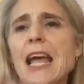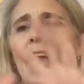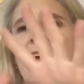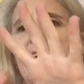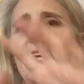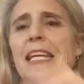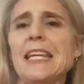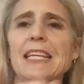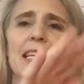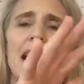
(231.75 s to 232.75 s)

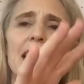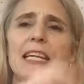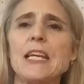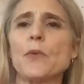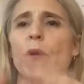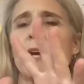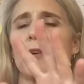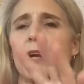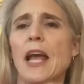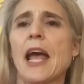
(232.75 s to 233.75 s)
80, 90, 100.